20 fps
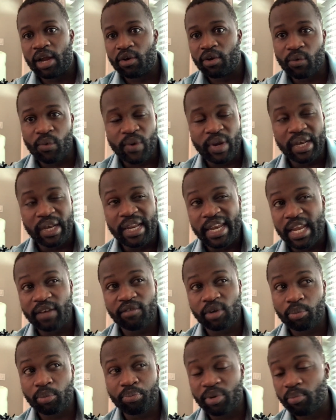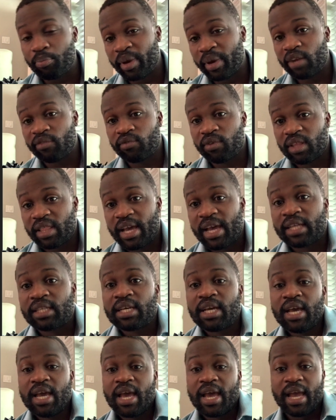really never prepared for that.
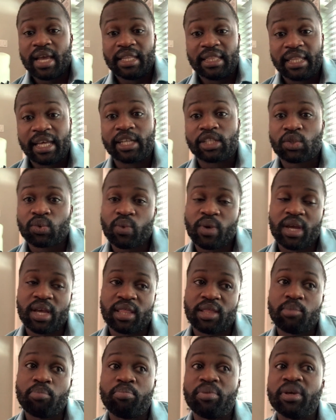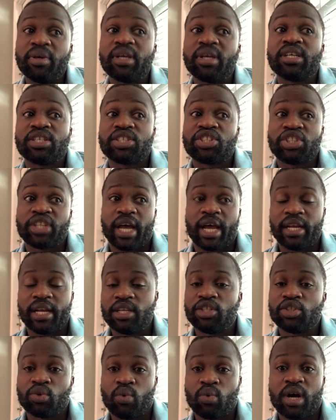And that's where the biggest
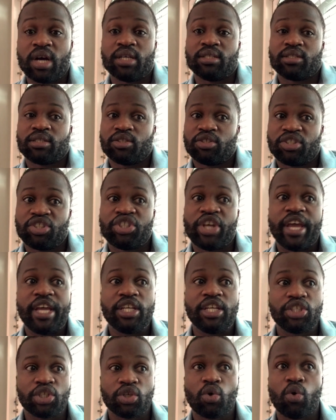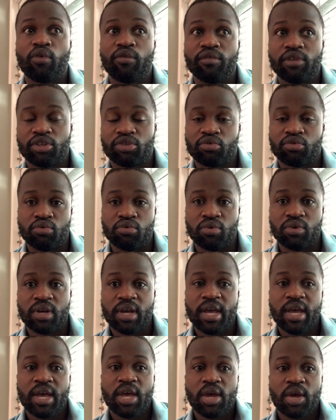challenge was, changing over to
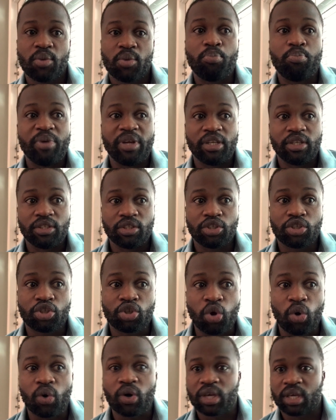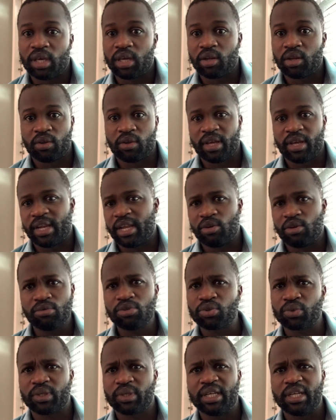being talking and all that. And
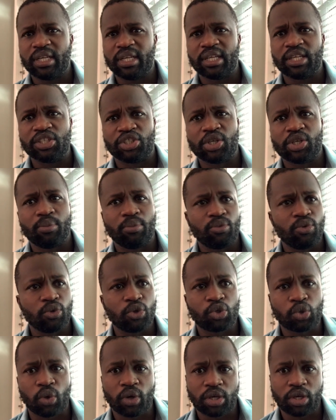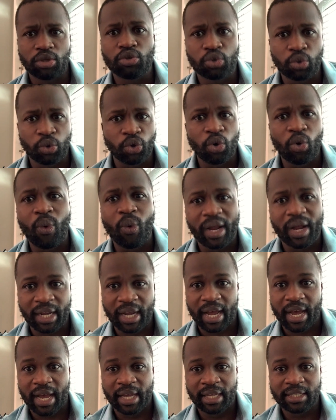usually in the gym, you're talking to your one
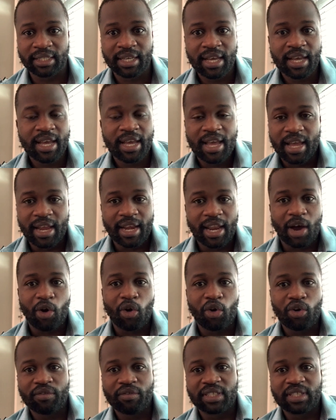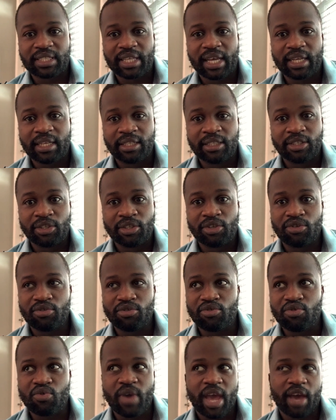client. And now all of a sudden,
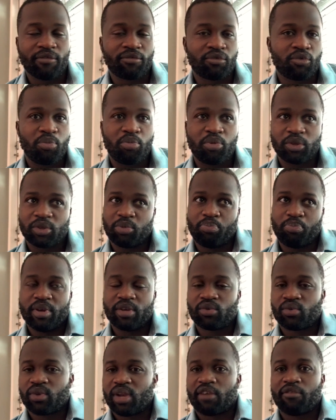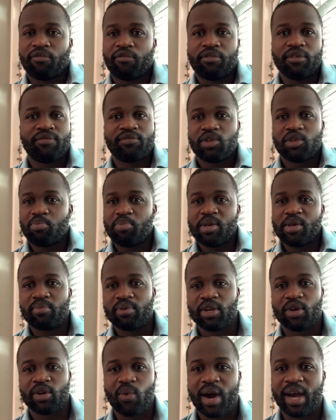you have to speak to like 50
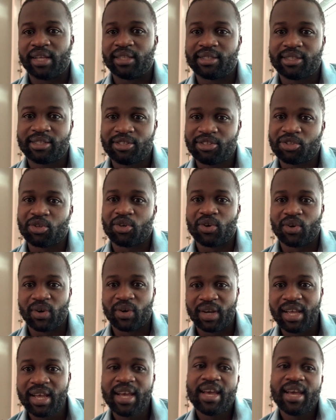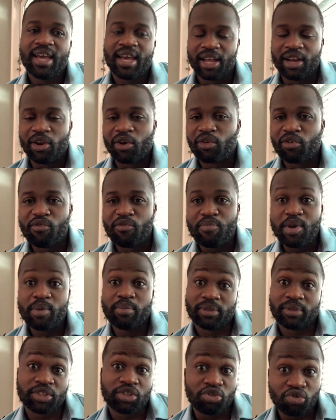people at once. So a lot of
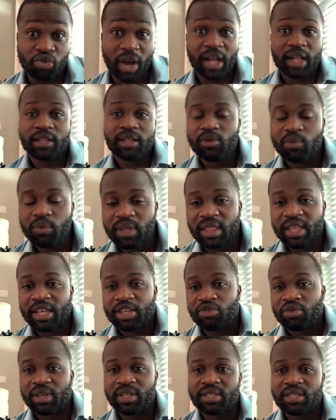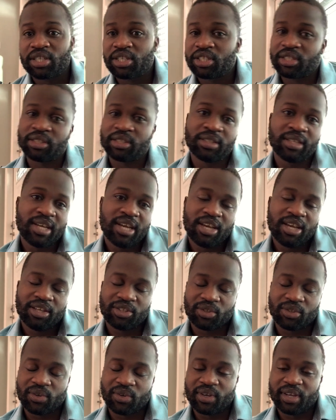people struggle with that transition.
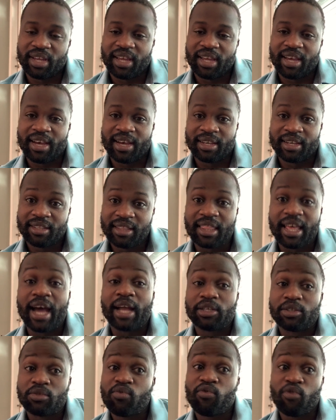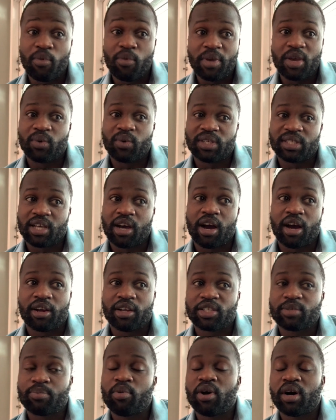So that for me was the
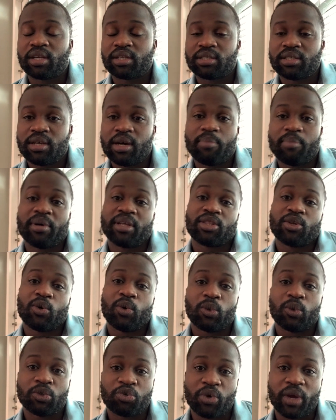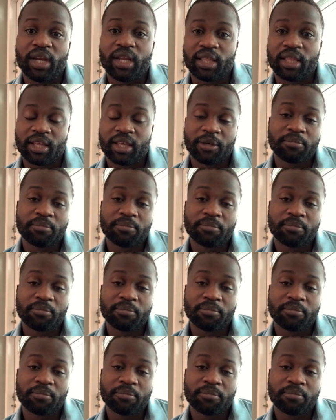hardest part about the whole training thing.